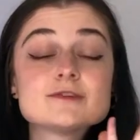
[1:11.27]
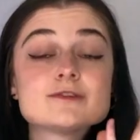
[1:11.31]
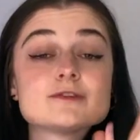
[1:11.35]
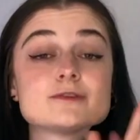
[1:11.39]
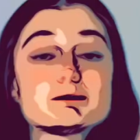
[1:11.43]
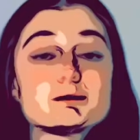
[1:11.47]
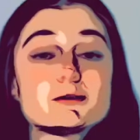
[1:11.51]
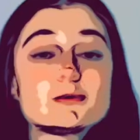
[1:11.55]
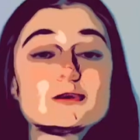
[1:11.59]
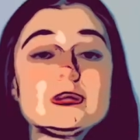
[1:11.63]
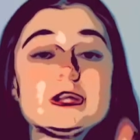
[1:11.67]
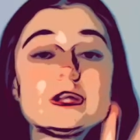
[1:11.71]

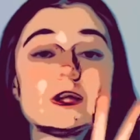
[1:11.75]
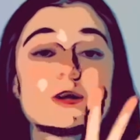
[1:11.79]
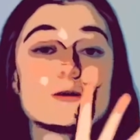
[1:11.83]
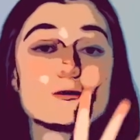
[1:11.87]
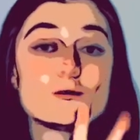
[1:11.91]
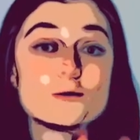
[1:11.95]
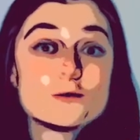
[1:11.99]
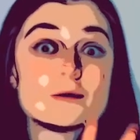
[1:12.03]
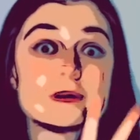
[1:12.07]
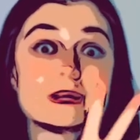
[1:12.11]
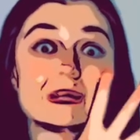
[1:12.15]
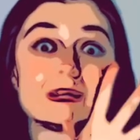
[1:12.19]
spoiler
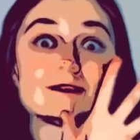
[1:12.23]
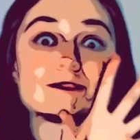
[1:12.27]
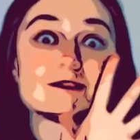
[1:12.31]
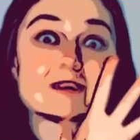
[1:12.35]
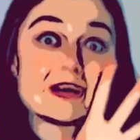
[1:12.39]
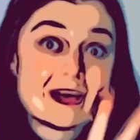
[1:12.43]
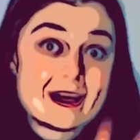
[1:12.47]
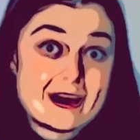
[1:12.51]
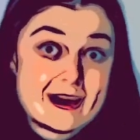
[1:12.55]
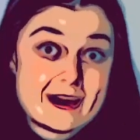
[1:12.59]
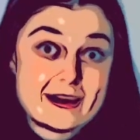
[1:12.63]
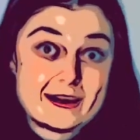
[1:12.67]
warnings
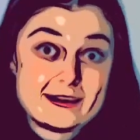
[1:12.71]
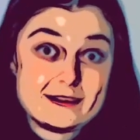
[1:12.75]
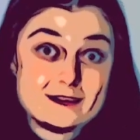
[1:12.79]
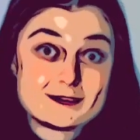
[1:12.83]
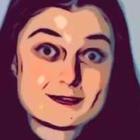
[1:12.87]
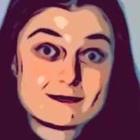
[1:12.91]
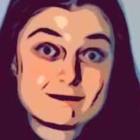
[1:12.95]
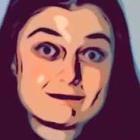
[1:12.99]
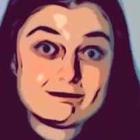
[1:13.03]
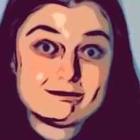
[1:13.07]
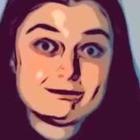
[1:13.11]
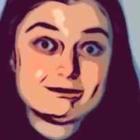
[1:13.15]
ahead.
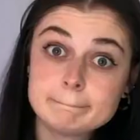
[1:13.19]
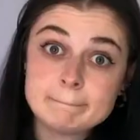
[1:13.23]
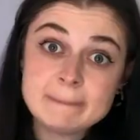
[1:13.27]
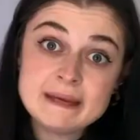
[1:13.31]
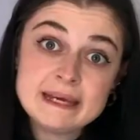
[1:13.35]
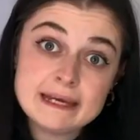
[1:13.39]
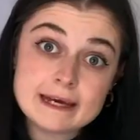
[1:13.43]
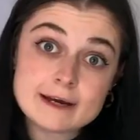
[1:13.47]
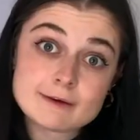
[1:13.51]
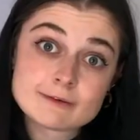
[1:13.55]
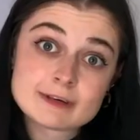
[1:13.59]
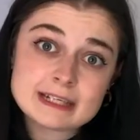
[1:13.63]
But
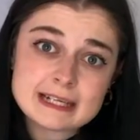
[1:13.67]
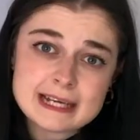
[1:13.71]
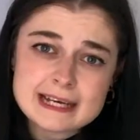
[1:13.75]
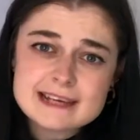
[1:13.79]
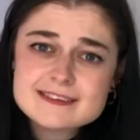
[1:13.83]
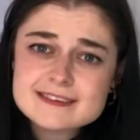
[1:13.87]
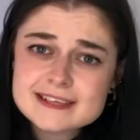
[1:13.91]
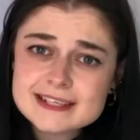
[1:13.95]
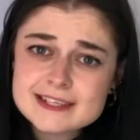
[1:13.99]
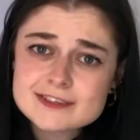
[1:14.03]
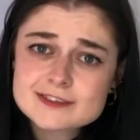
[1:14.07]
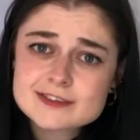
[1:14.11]
yeah,
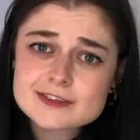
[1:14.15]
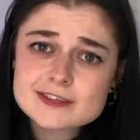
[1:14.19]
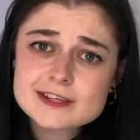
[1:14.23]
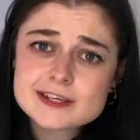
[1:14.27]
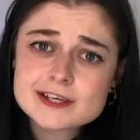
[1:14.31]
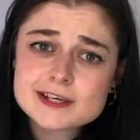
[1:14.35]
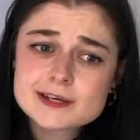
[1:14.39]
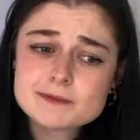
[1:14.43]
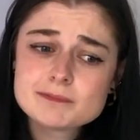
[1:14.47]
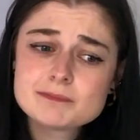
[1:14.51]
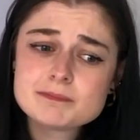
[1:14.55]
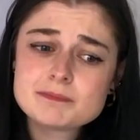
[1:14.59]
relating to
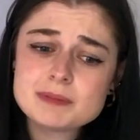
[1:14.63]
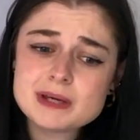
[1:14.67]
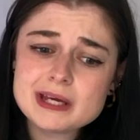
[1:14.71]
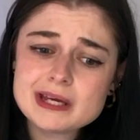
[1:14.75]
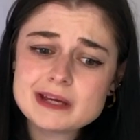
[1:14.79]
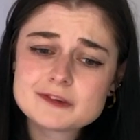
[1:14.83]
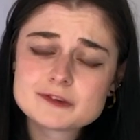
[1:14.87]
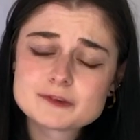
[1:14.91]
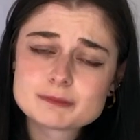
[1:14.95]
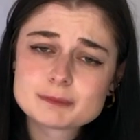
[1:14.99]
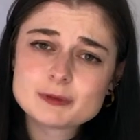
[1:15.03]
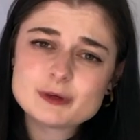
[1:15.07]
the
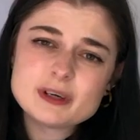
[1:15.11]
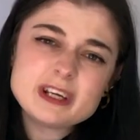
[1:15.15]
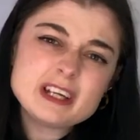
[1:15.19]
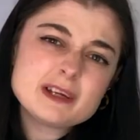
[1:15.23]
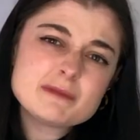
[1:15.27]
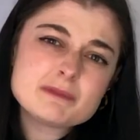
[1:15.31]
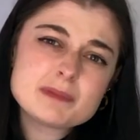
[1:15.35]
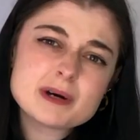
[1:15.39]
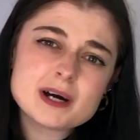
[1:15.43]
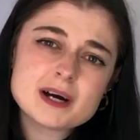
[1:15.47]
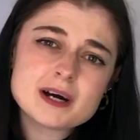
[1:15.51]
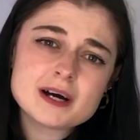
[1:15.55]
big
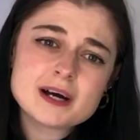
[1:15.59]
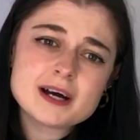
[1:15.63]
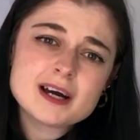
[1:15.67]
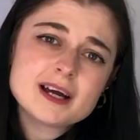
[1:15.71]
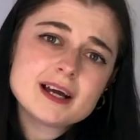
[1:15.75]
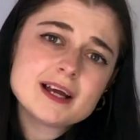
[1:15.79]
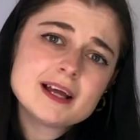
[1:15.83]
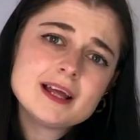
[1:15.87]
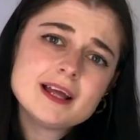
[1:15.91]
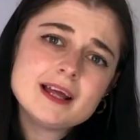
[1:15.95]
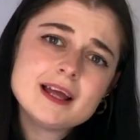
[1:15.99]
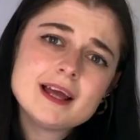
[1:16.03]
spoiler
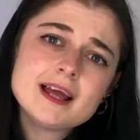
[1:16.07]
part,